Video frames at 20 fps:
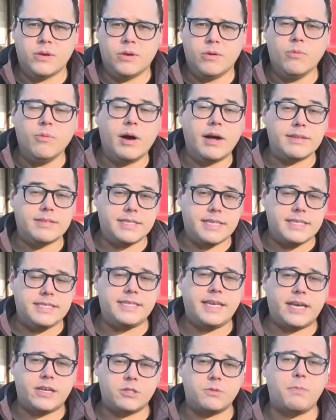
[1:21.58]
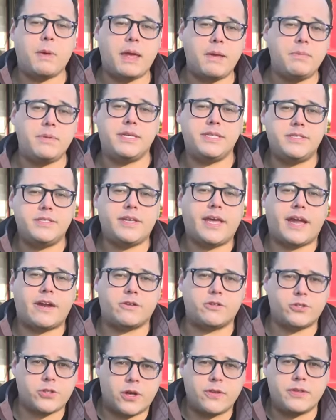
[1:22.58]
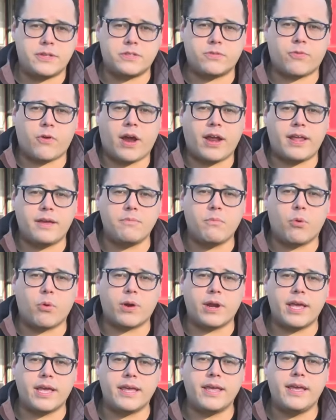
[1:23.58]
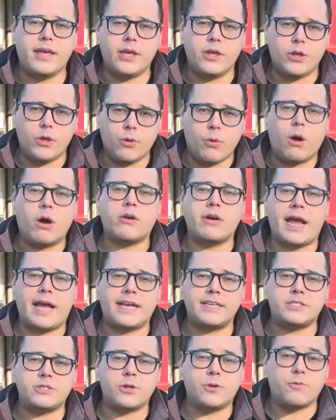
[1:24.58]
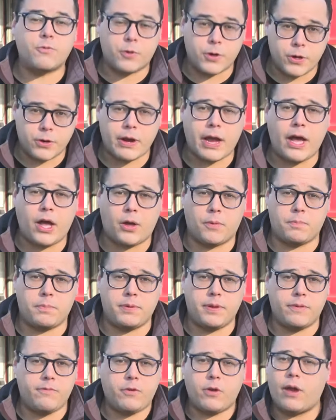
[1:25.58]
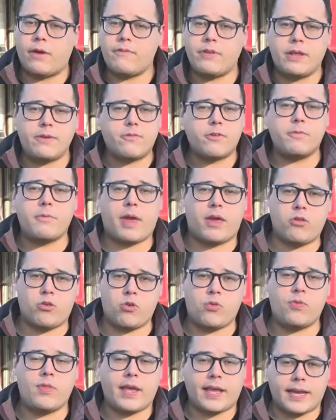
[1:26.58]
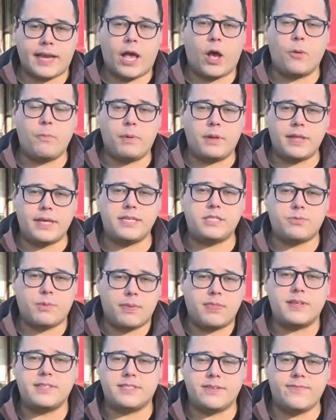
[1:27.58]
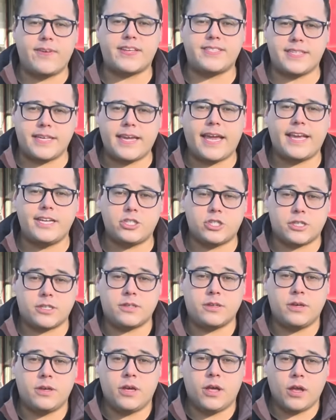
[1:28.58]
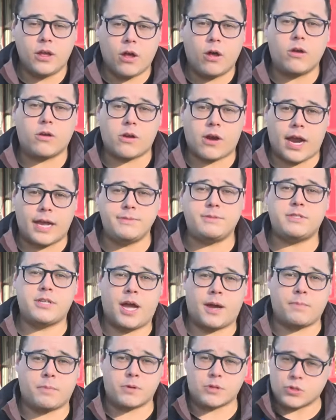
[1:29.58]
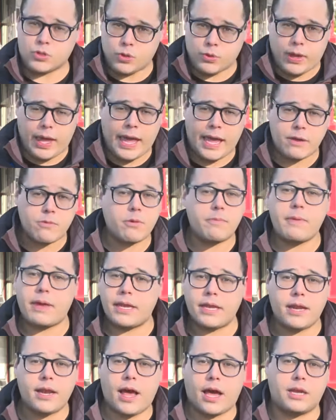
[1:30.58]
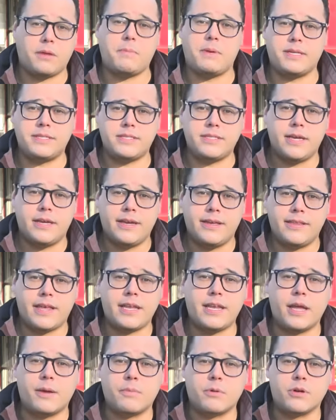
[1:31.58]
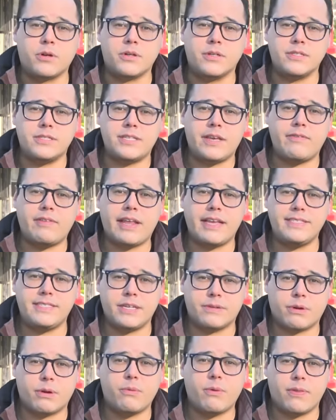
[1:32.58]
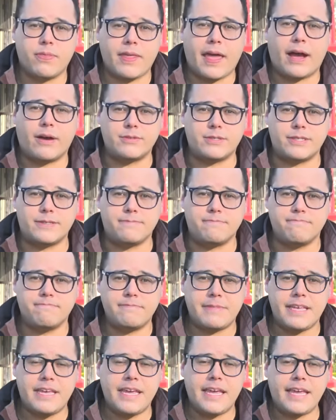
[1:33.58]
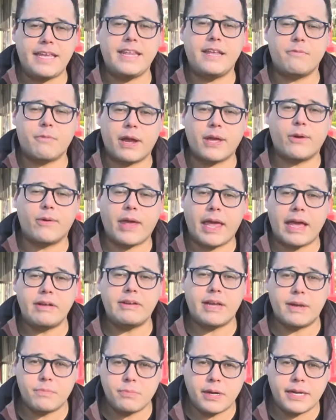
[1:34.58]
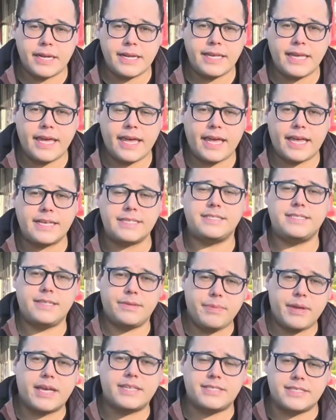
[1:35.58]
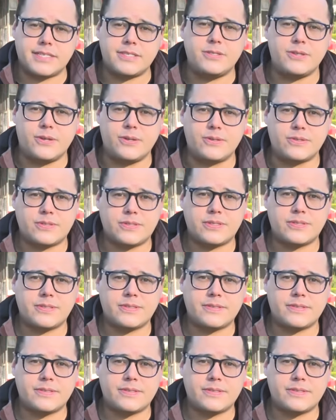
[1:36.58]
While details may be scarce on this Friday morning, you are asked for your help. If you have any information that can help police with this investigation, call Crime Stoppers. You can remain anonymous. That number 780 1000. In Henrico County, I'm Brennan King, CBS 6 News.